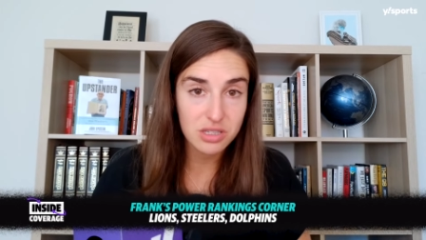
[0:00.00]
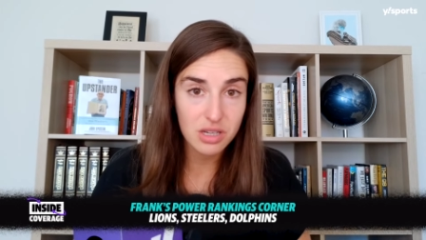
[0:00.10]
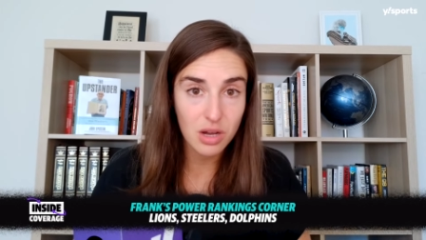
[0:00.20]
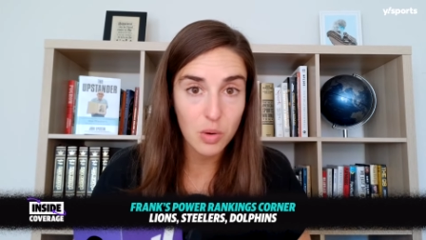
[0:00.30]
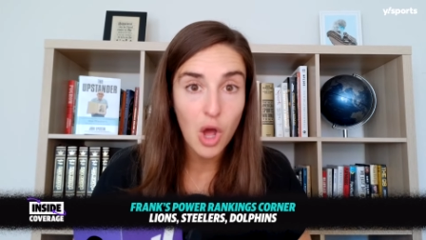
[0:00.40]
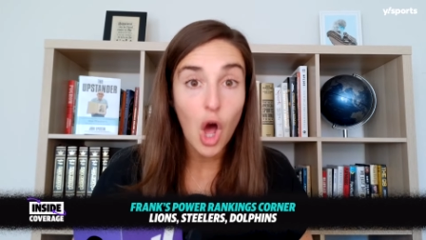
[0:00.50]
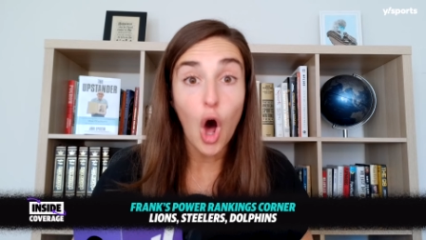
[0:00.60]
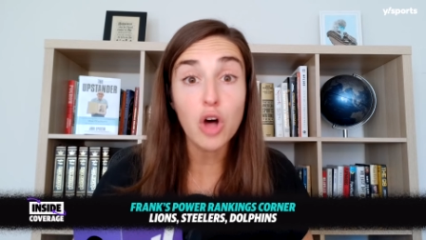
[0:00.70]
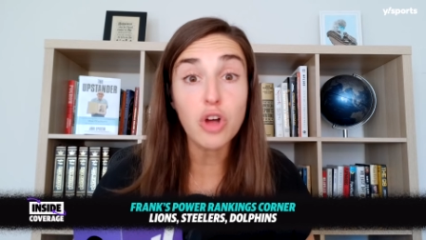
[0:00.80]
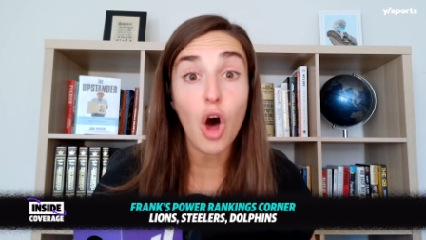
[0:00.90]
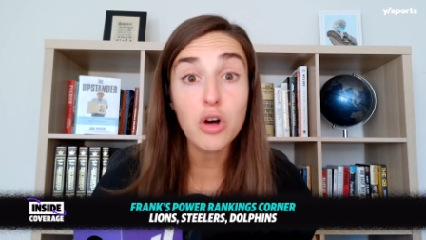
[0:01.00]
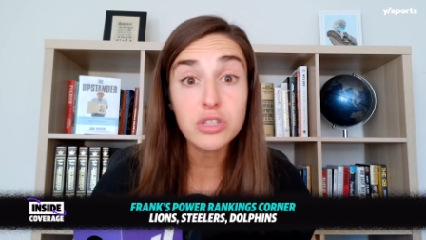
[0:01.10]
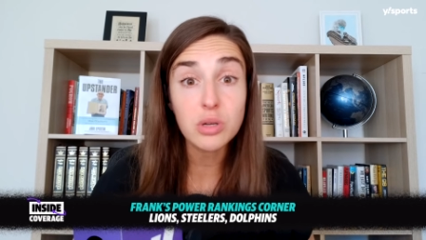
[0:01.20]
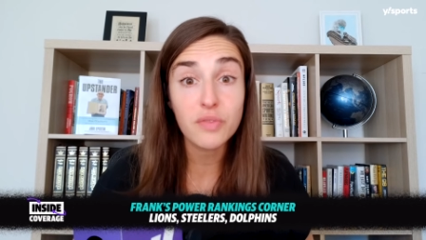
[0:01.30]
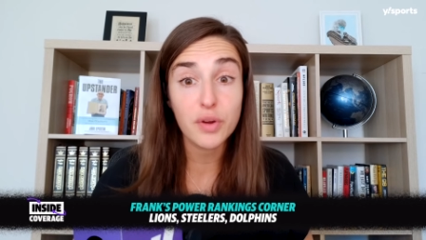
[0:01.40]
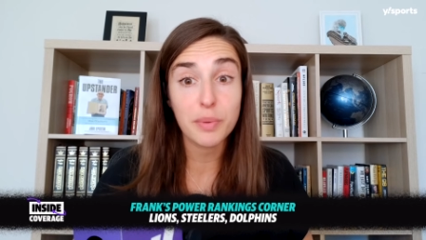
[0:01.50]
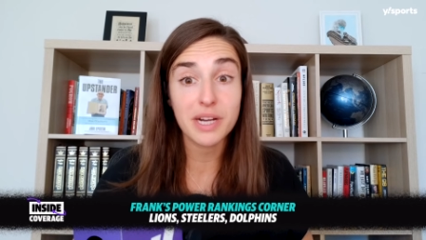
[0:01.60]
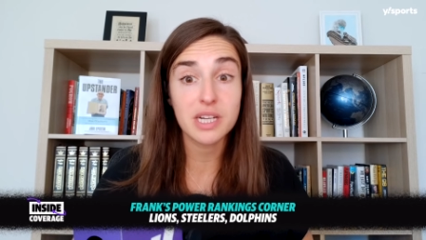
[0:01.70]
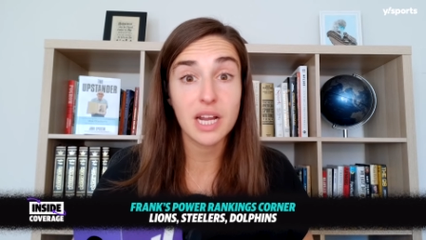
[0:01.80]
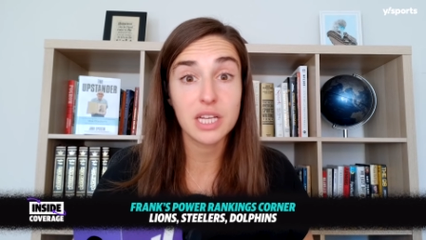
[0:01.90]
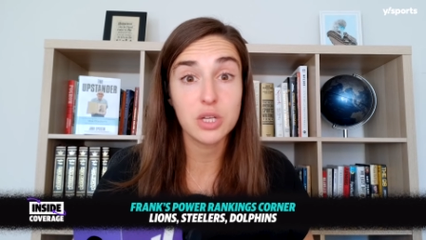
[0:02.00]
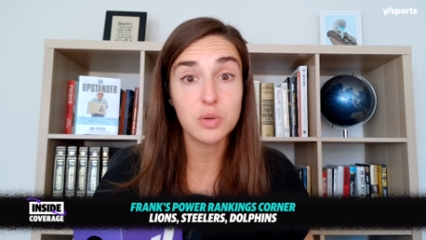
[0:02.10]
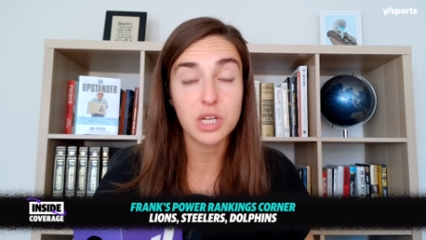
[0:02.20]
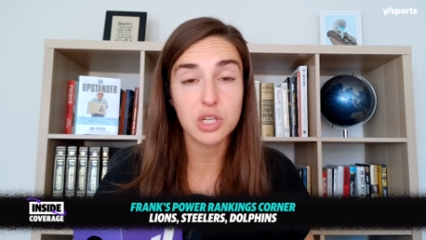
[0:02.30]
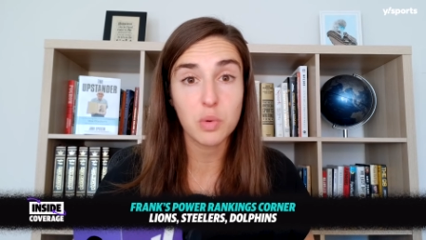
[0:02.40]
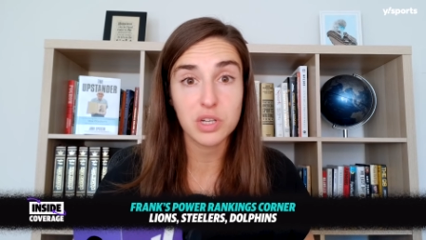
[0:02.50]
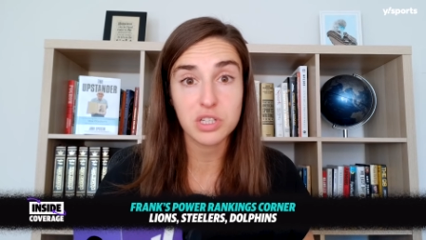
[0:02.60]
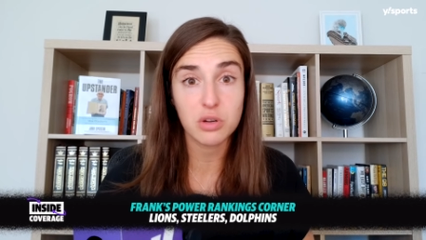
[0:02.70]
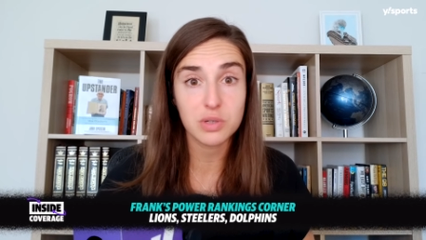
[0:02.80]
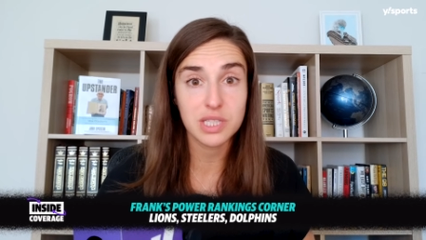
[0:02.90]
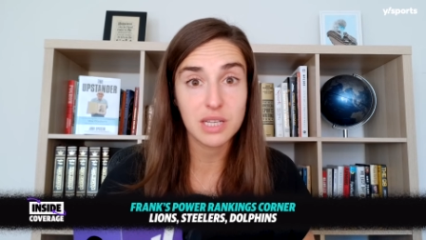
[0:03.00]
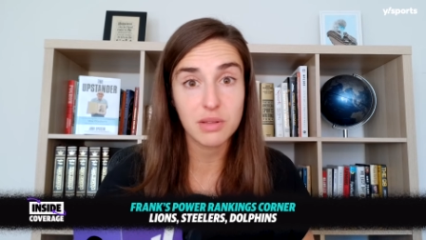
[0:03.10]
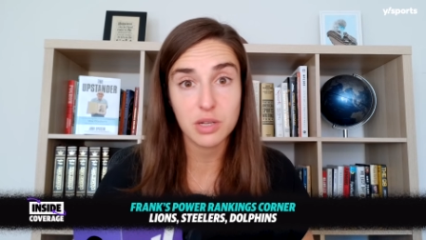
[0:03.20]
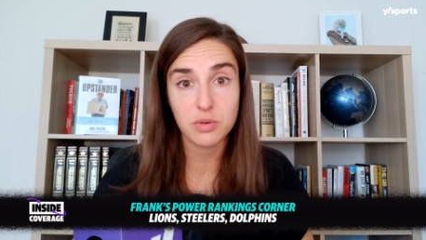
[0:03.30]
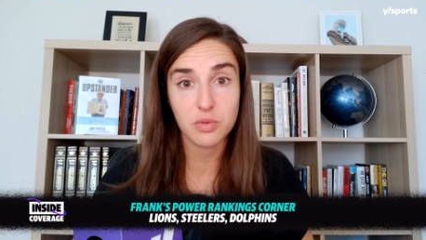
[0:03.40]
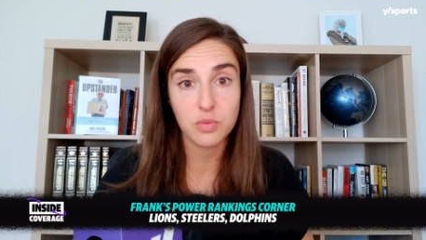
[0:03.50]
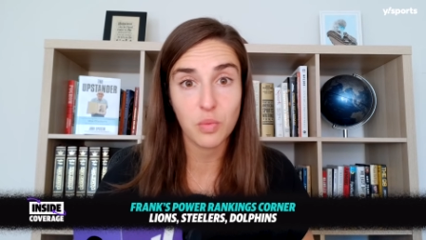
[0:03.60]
So also, if you're Brandon Ayuk and you want to go to a team that you